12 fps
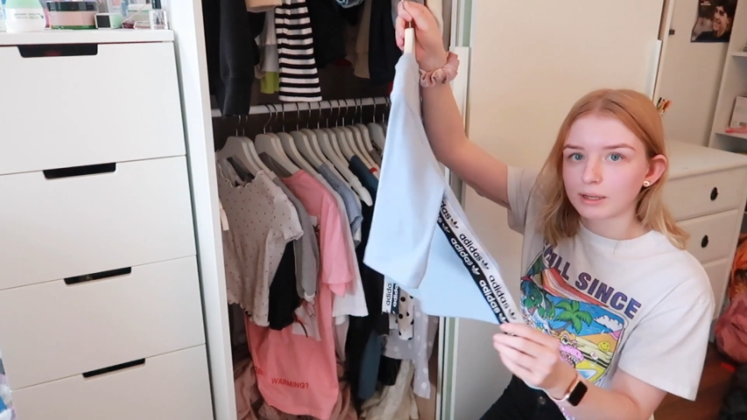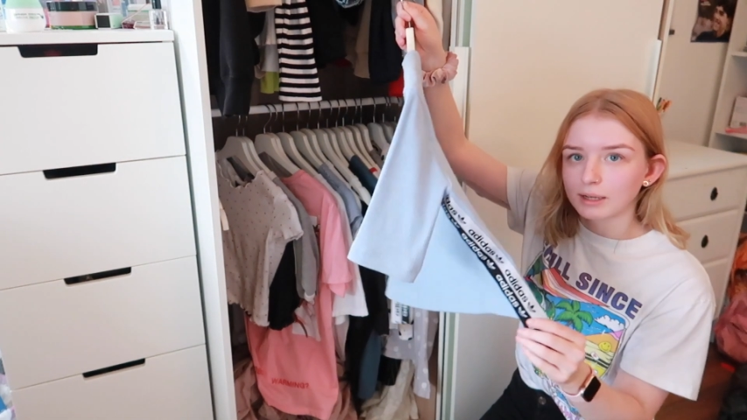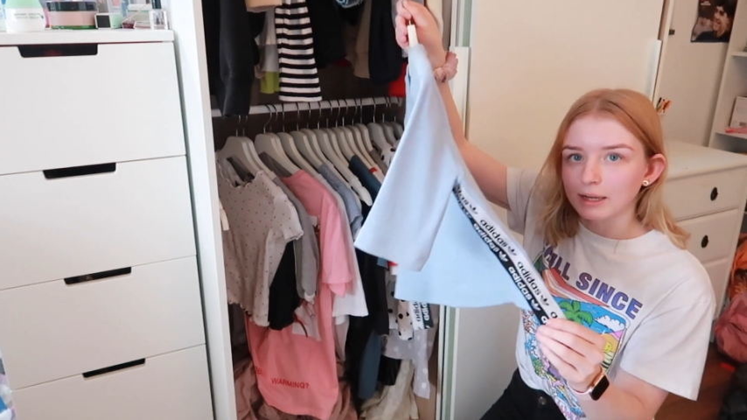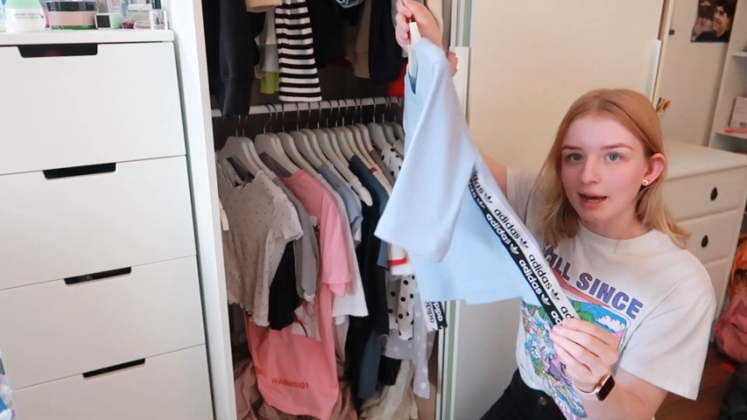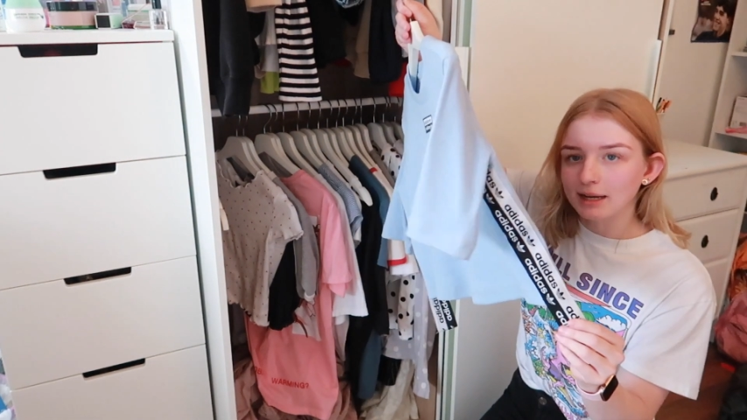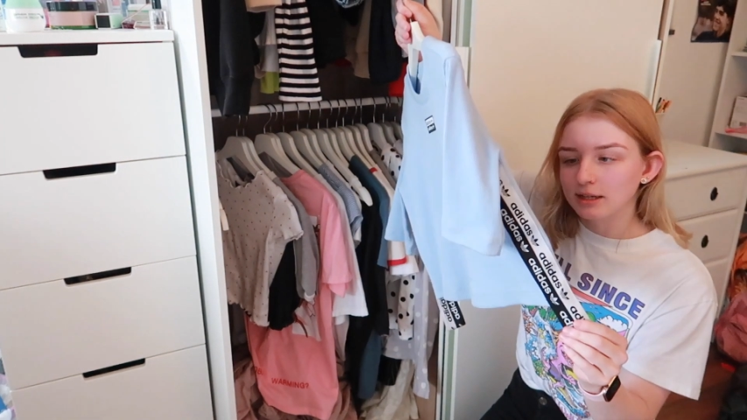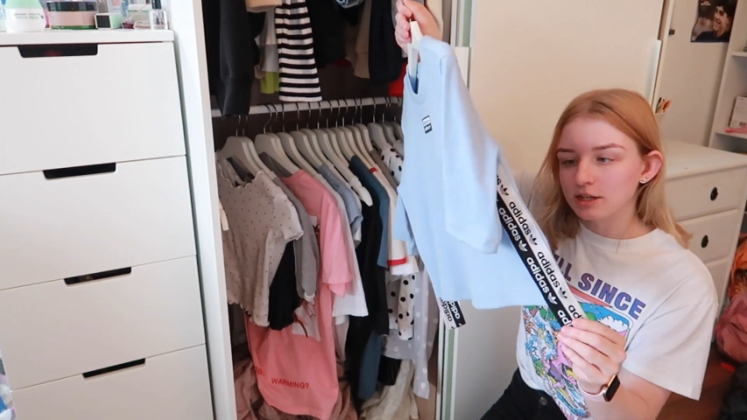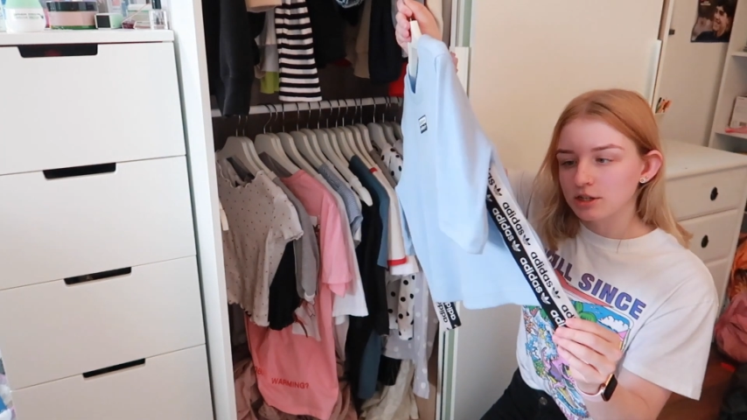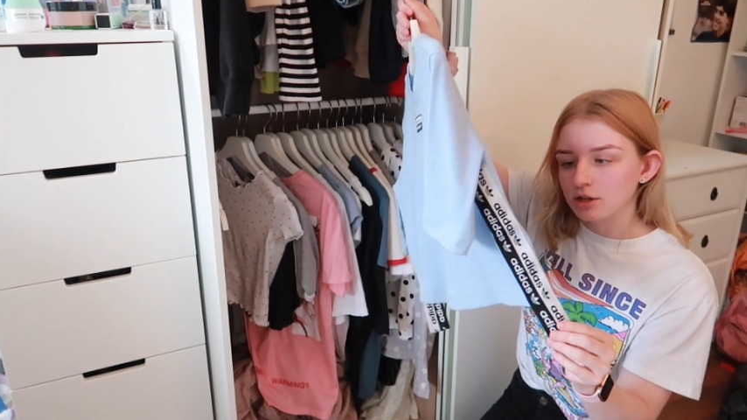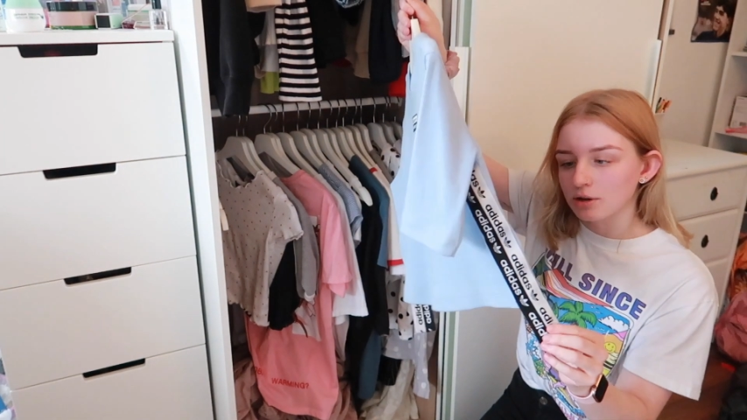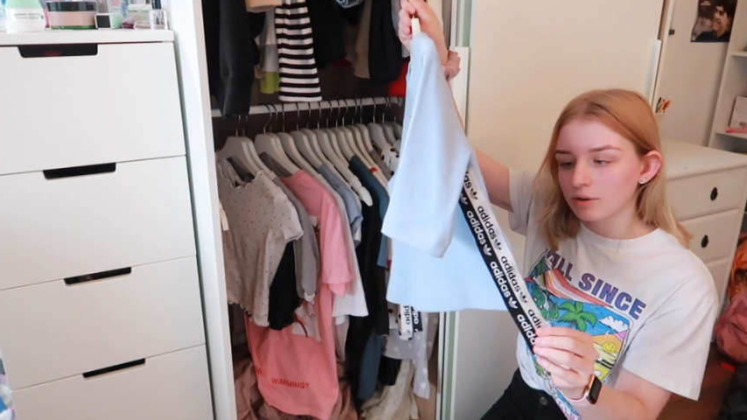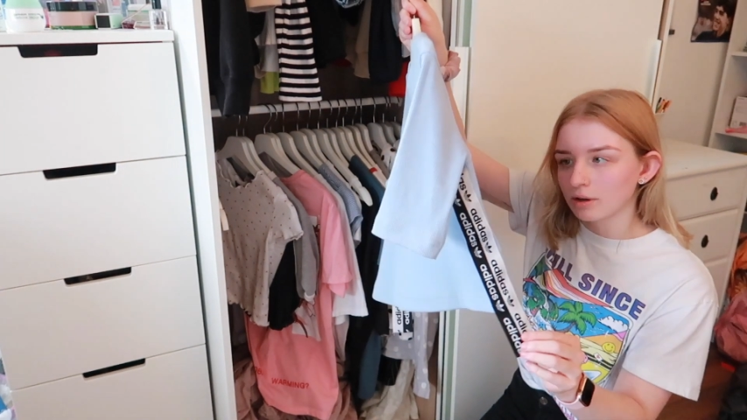the
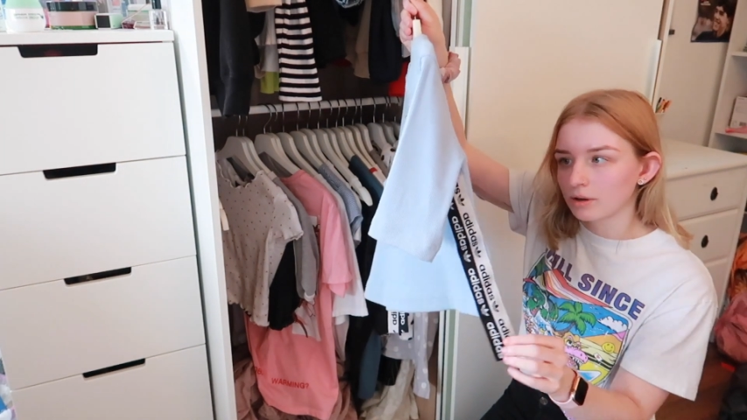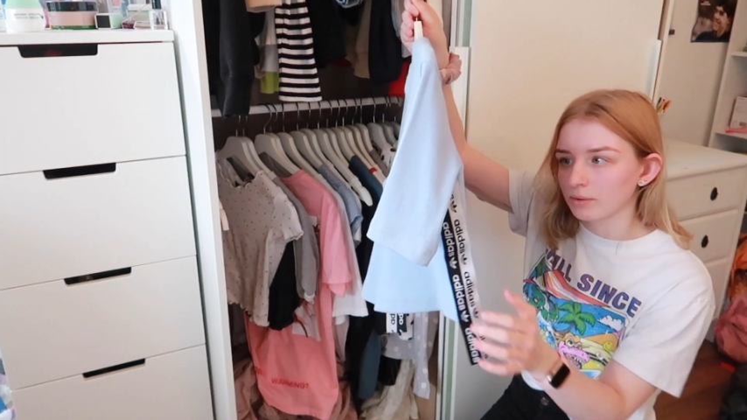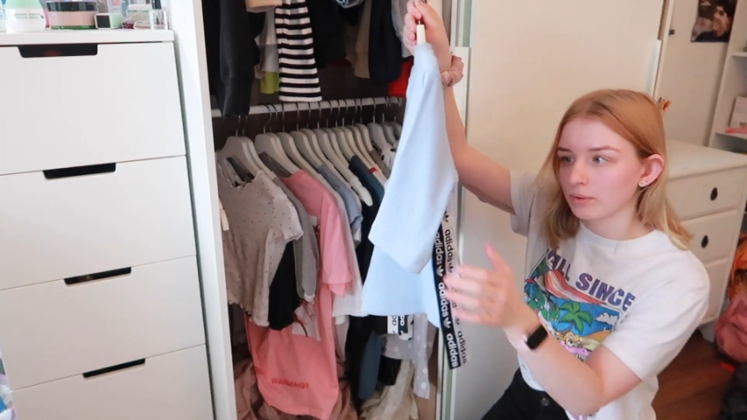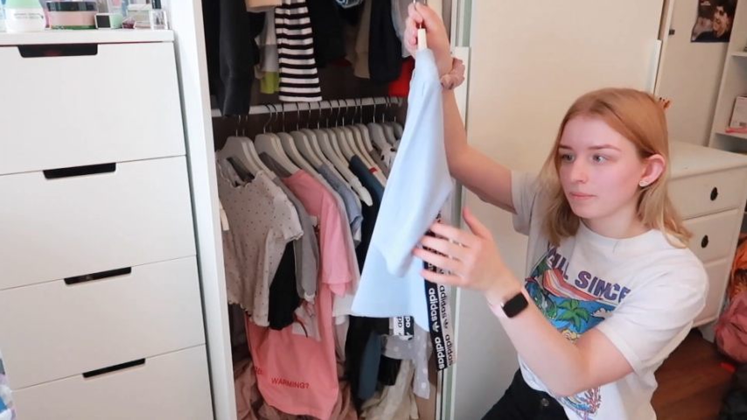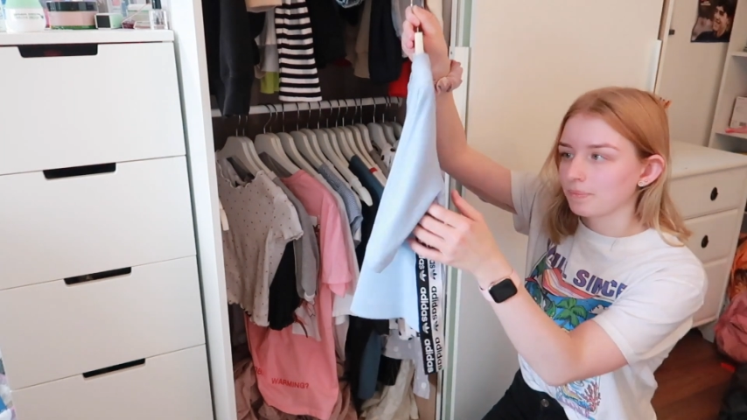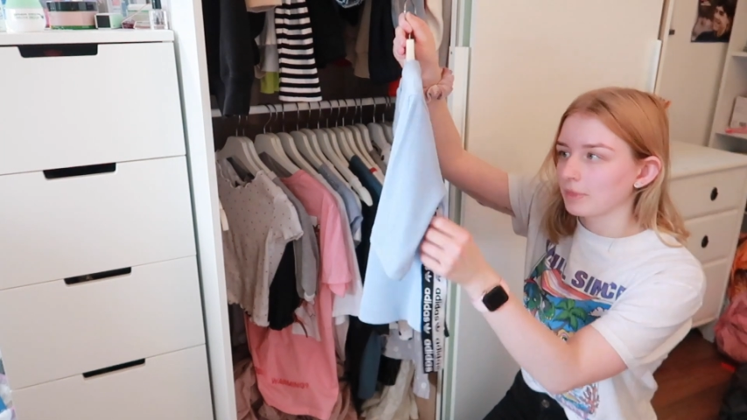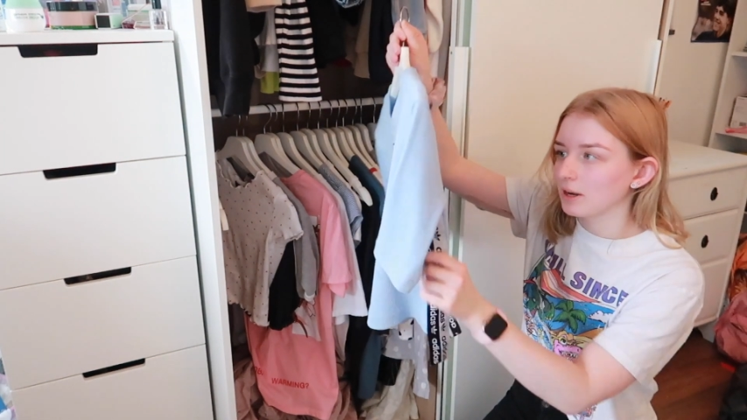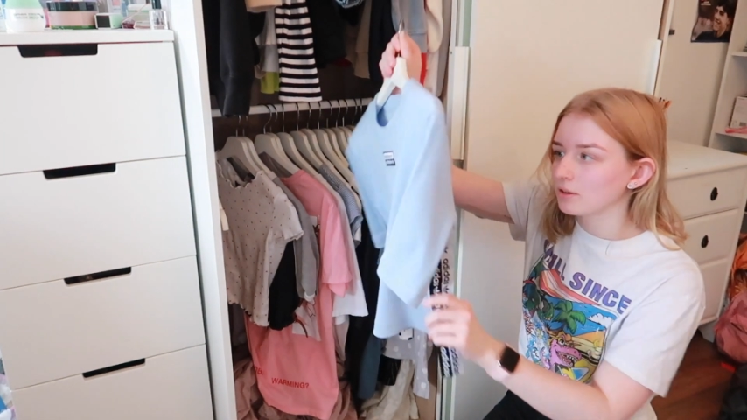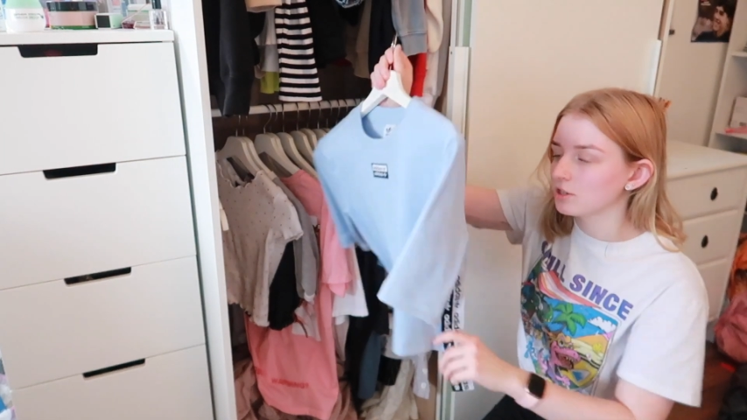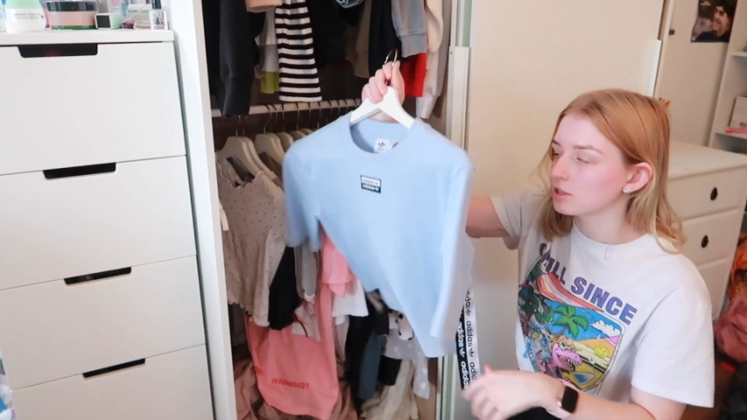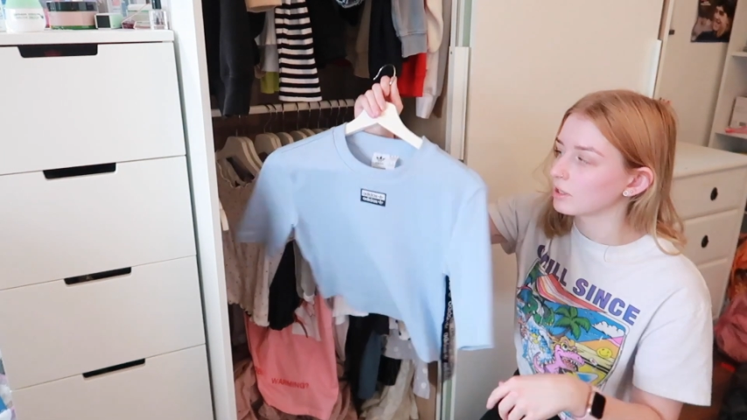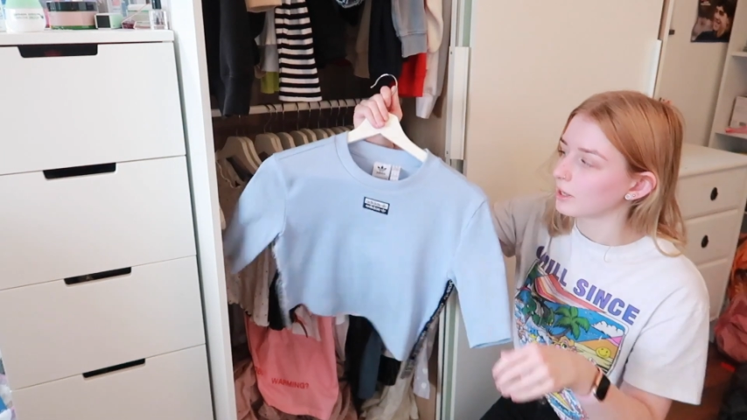Adidas logo down
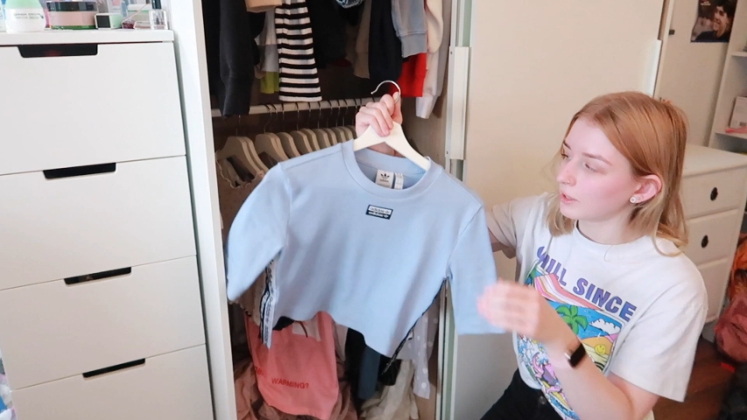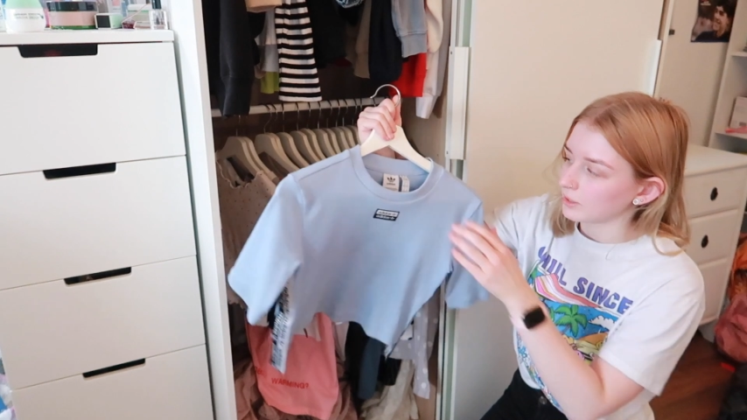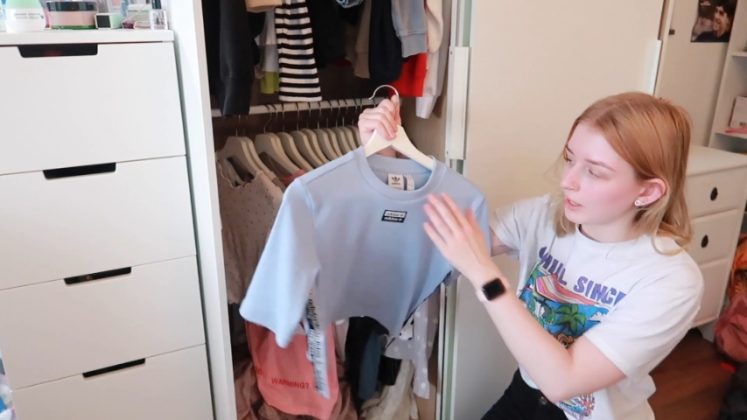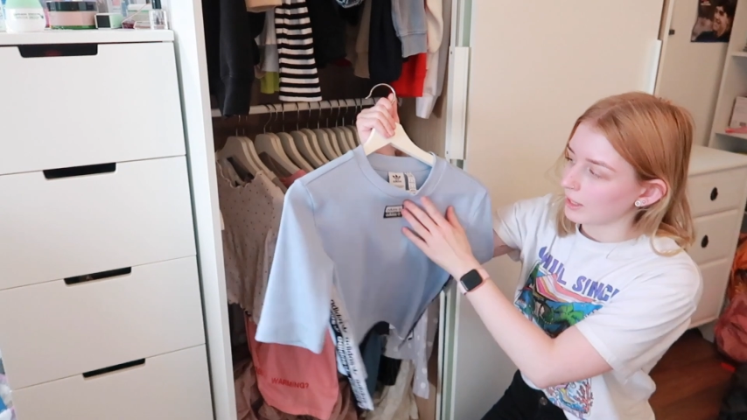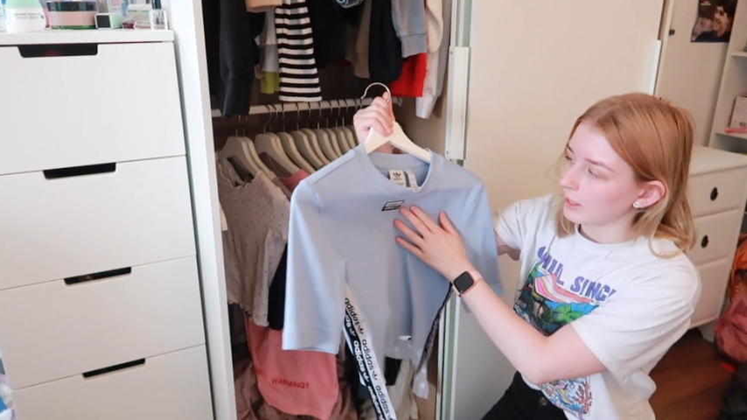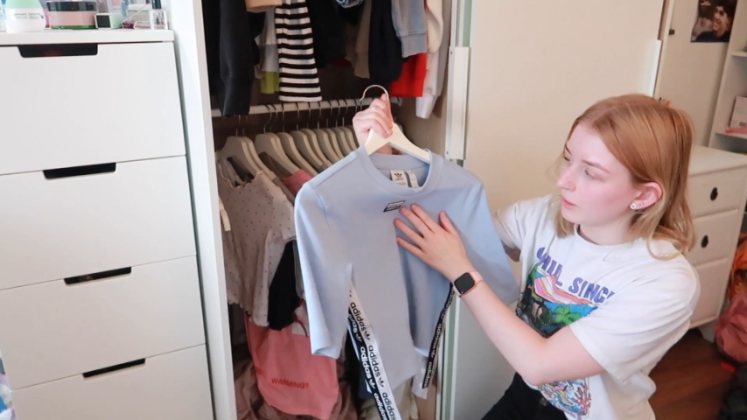the side and